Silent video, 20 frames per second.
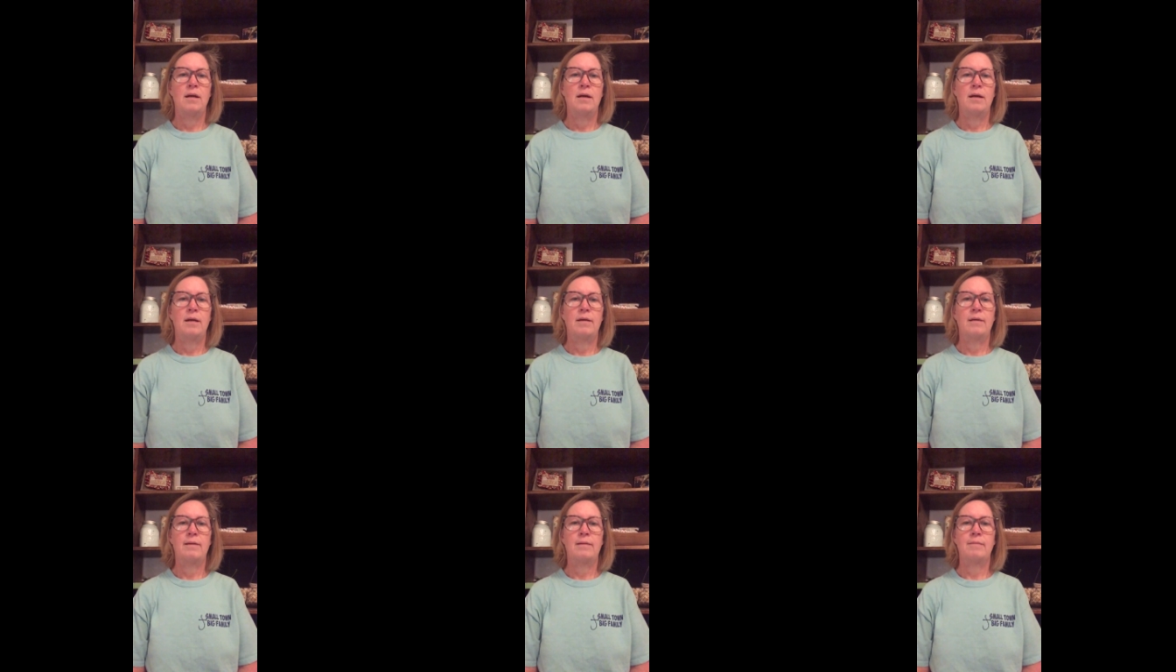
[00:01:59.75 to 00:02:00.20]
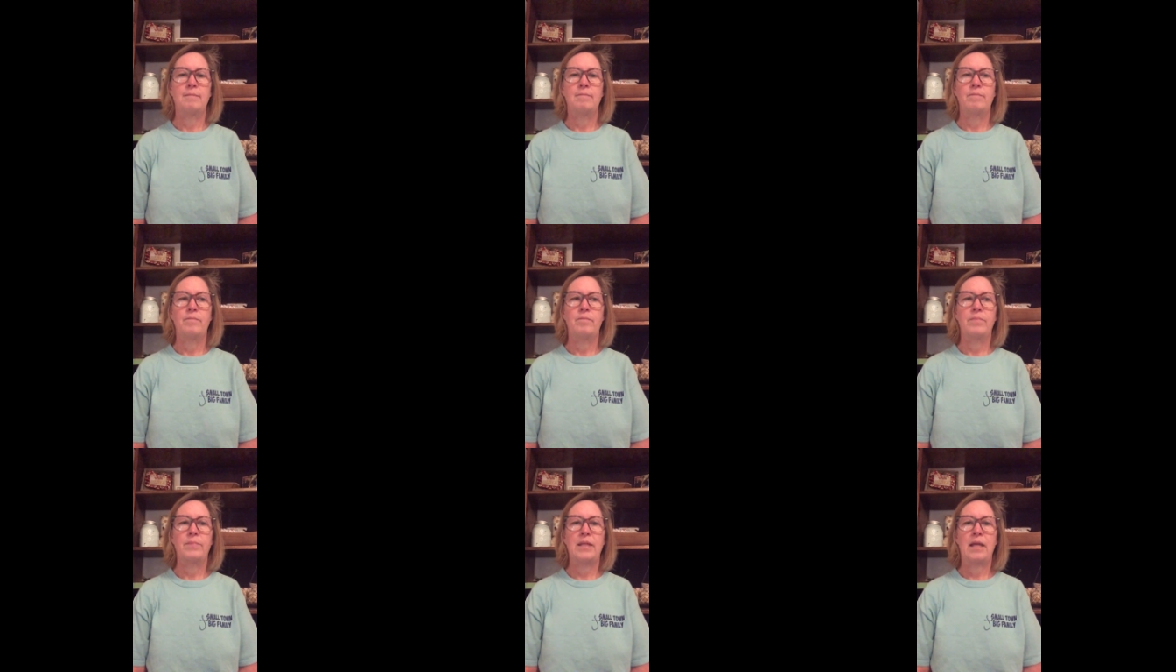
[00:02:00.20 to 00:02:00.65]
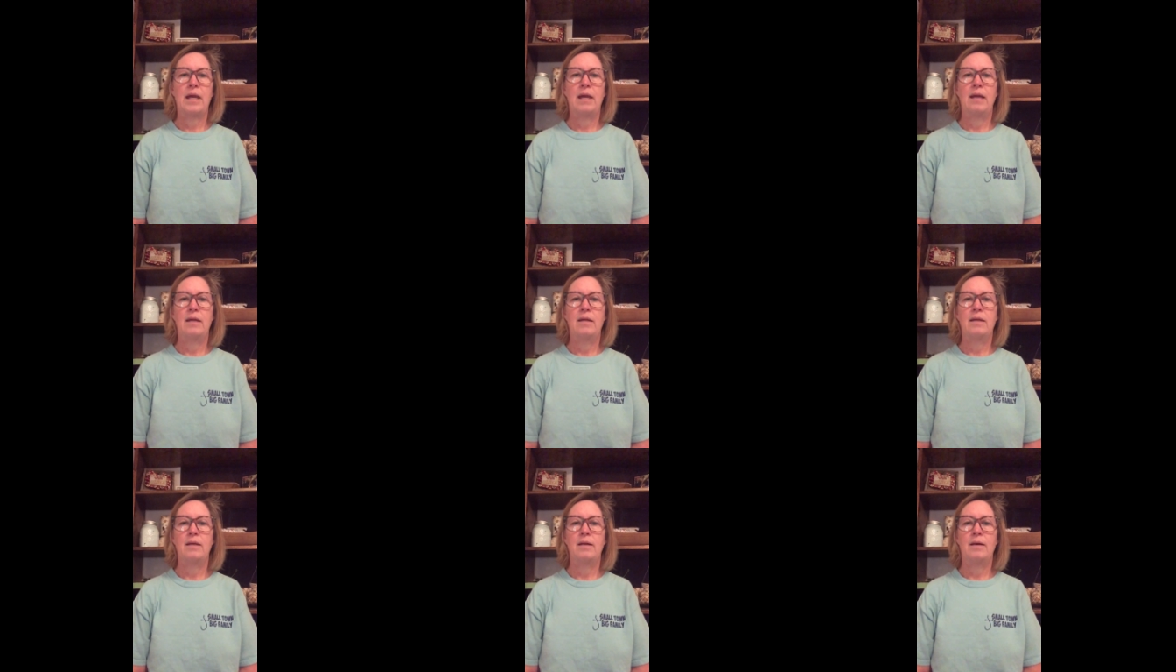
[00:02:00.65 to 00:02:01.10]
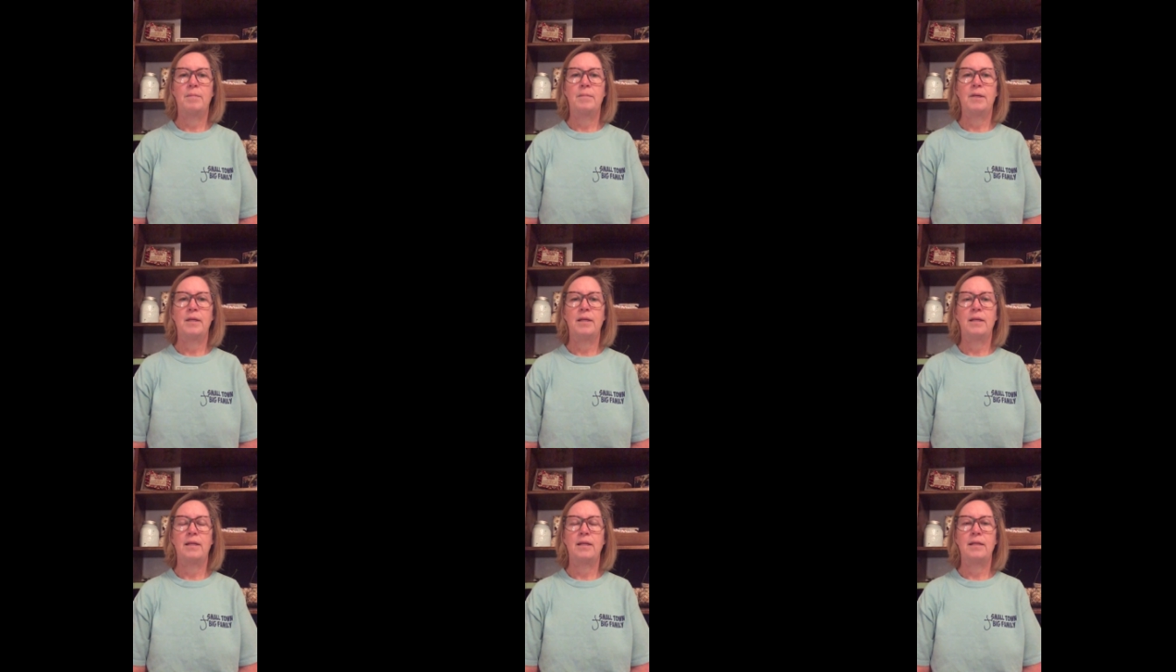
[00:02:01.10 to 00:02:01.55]
I ended up
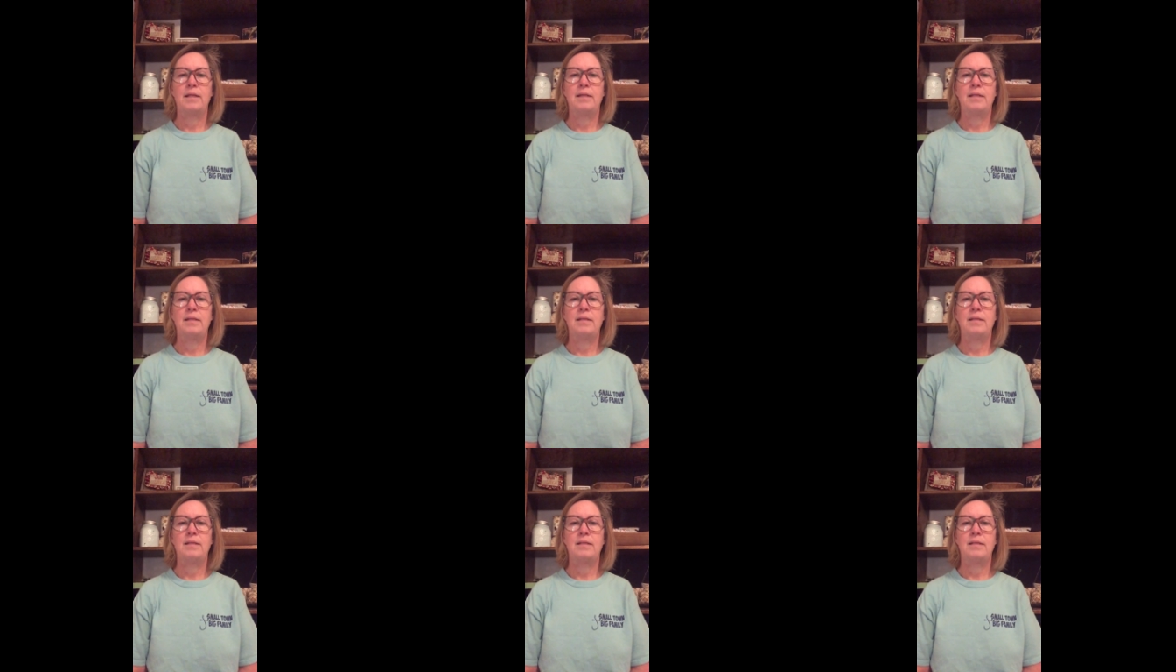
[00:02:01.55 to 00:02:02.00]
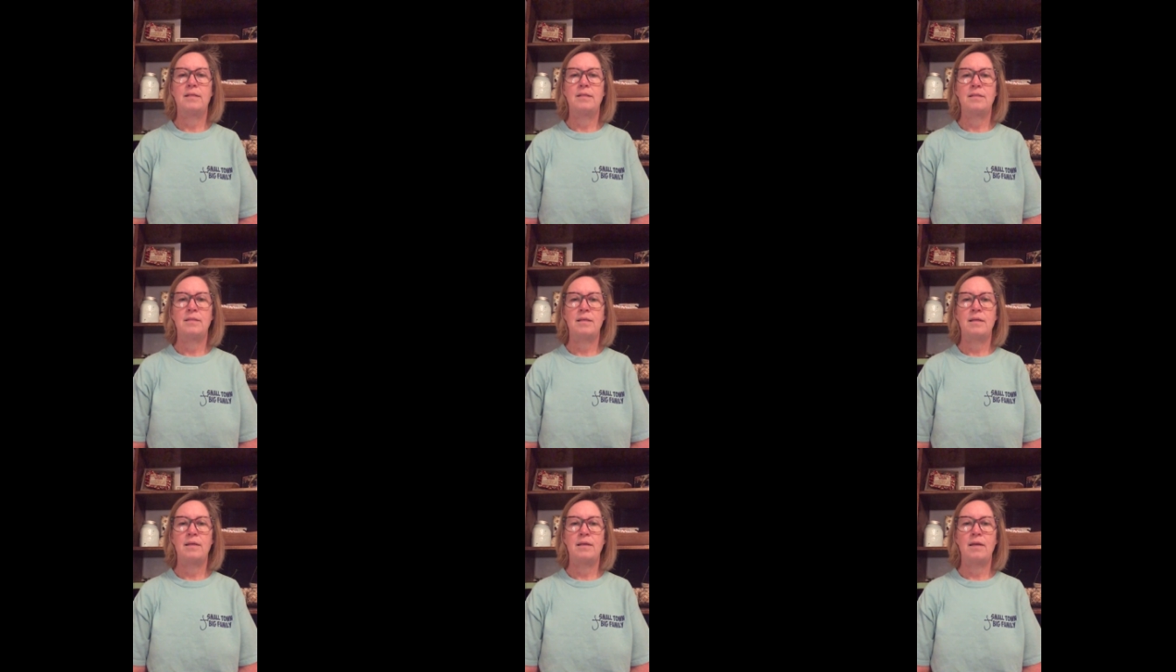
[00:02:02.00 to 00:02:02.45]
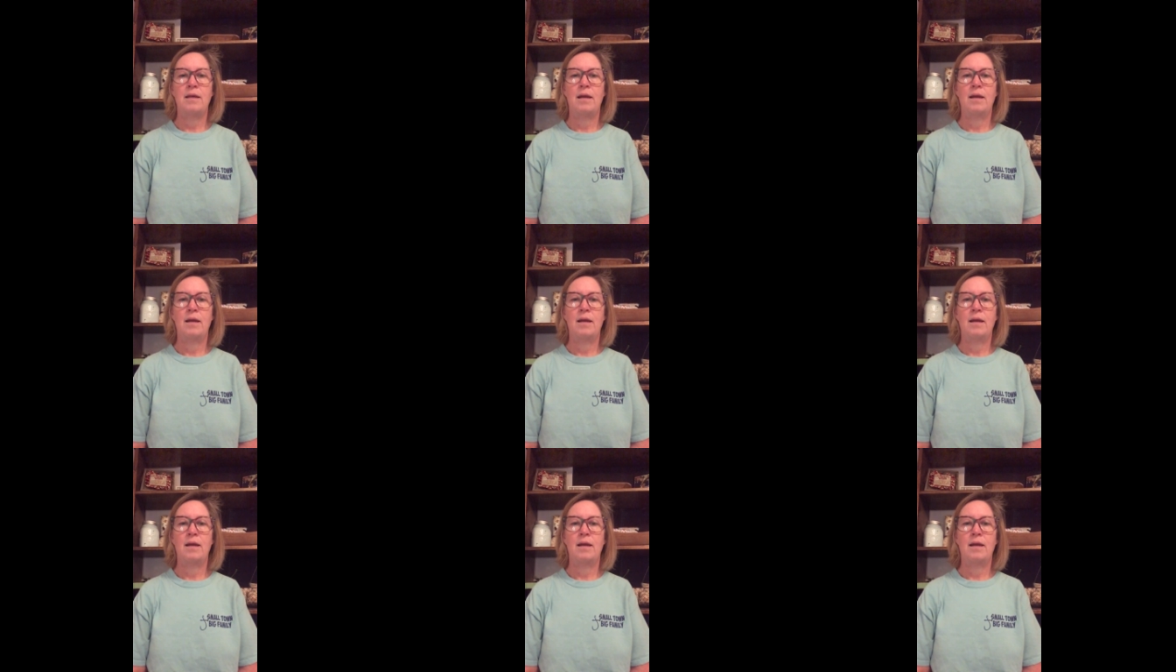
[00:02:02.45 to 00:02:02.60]
getting dizzy